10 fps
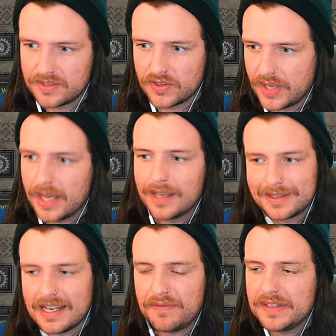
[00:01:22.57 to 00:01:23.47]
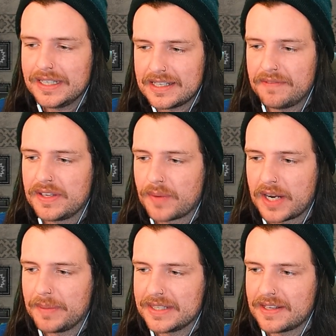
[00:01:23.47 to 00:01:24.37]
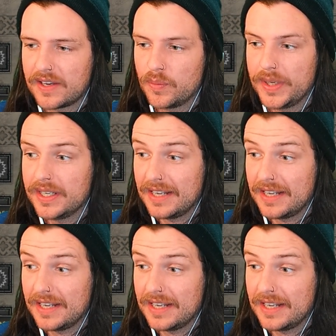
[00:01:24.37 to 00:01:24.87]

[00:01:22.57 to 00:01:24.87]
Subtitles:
So yeah, definitely recommend Second Wind.